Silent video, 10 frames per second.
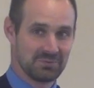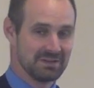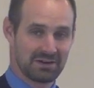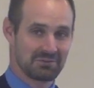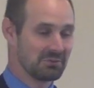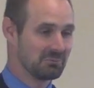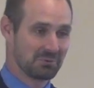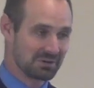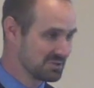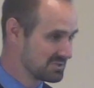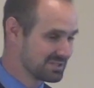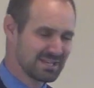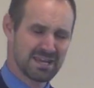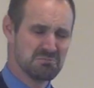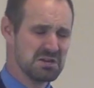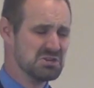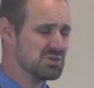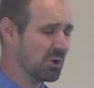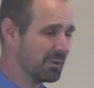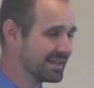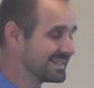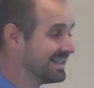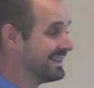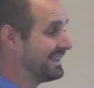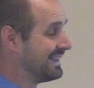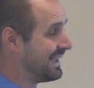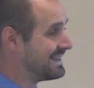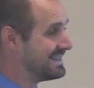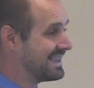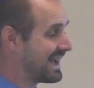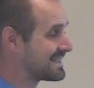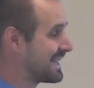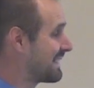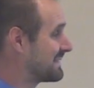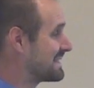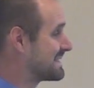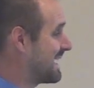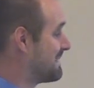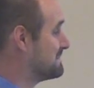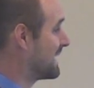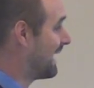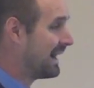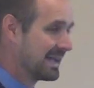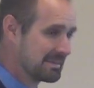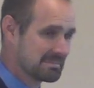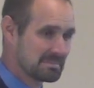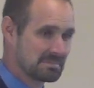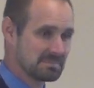We are the worst, and we know it. Yet, at the same time,